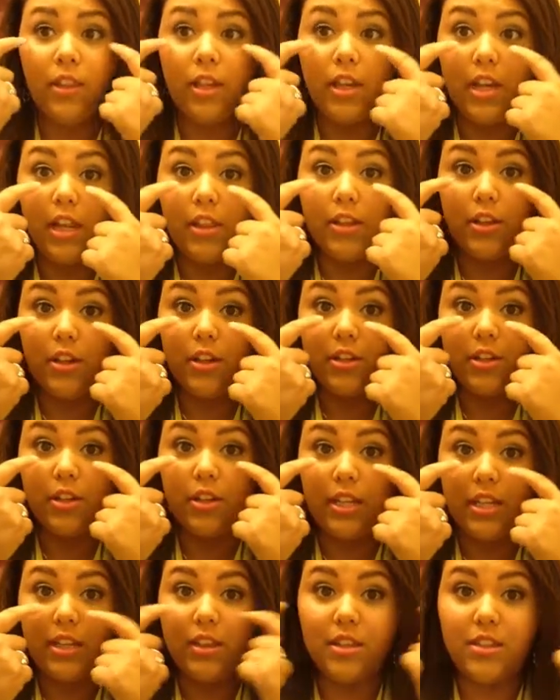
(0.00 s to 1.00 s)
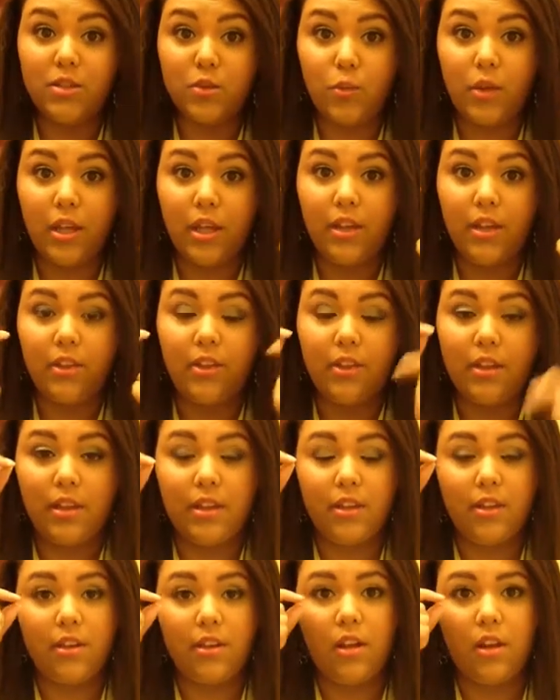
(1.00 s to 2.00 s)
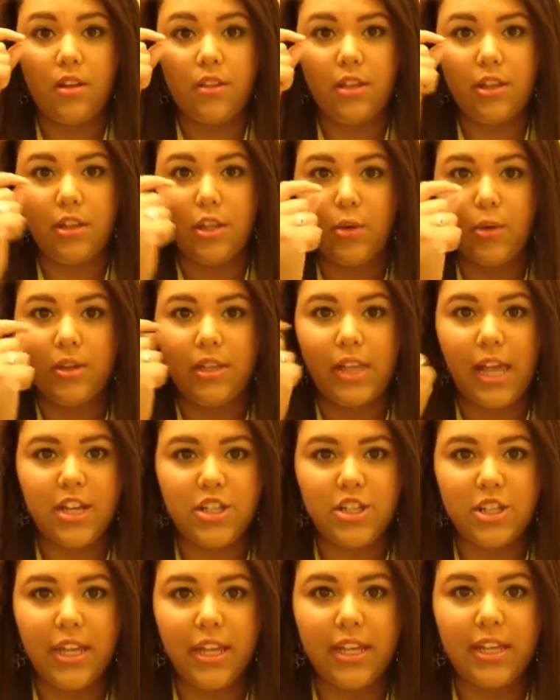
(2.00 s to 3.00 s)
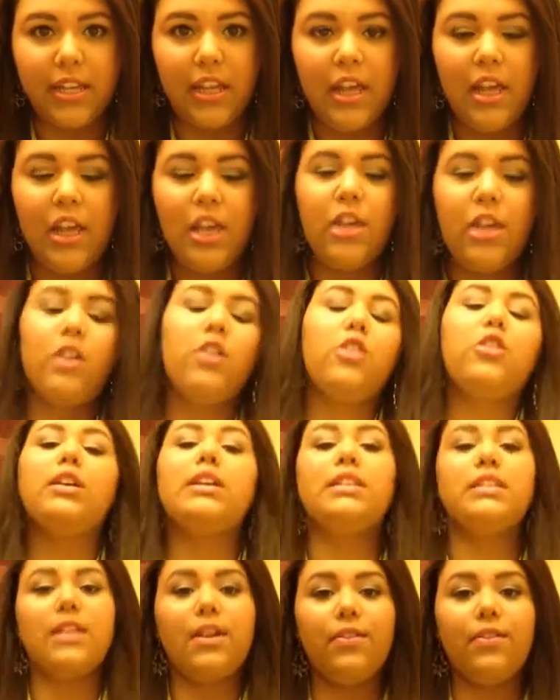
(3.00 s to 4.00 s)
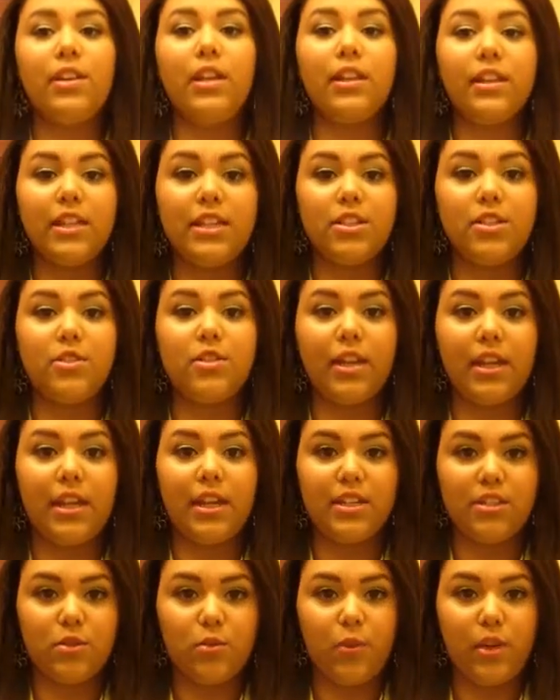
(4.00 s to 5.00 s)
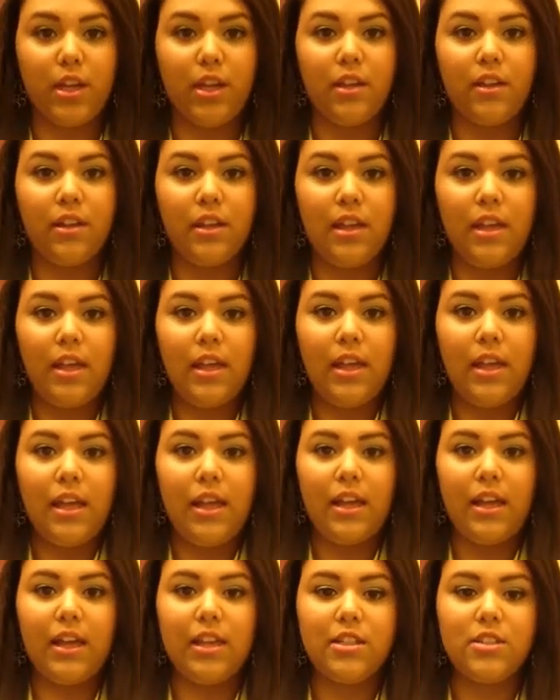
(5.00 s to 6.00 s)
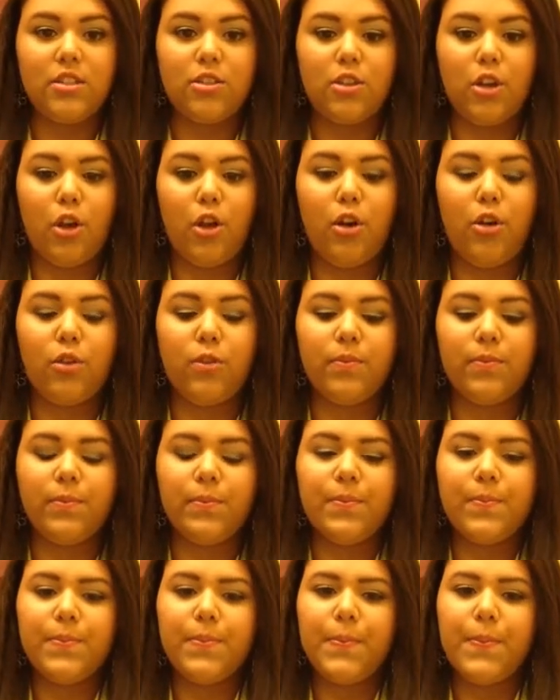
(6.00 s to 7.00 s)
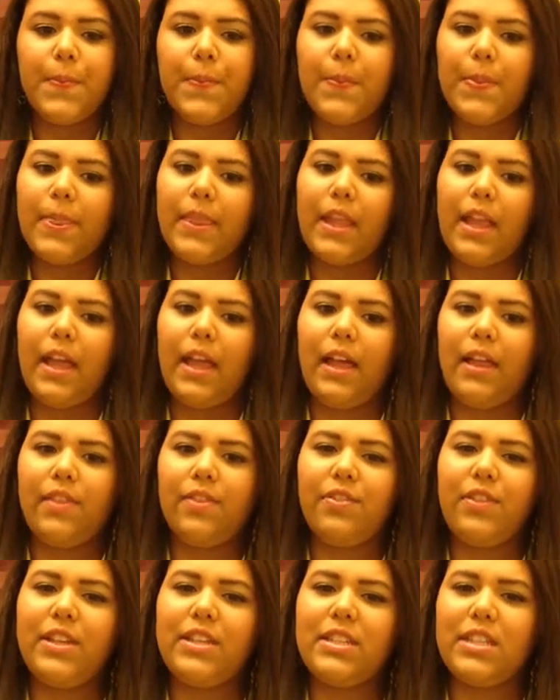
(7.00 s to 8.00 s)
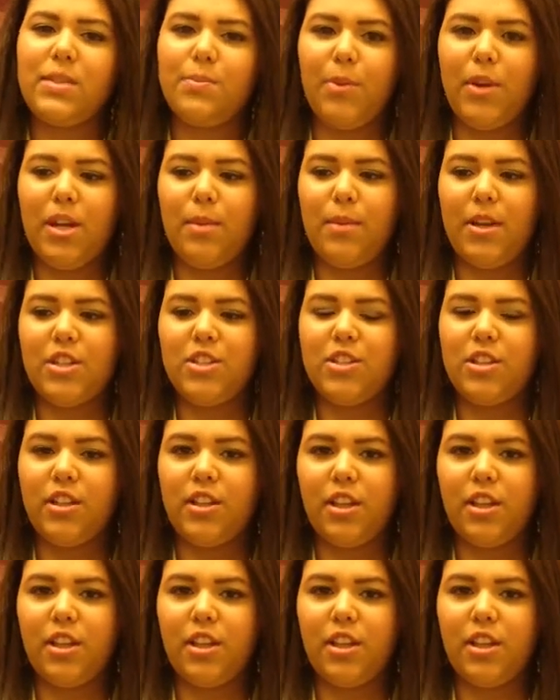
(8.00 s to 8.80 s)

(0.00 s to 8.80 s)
color underneath as well on the lower lash line. You can definitely do that as well. So this is pretty much the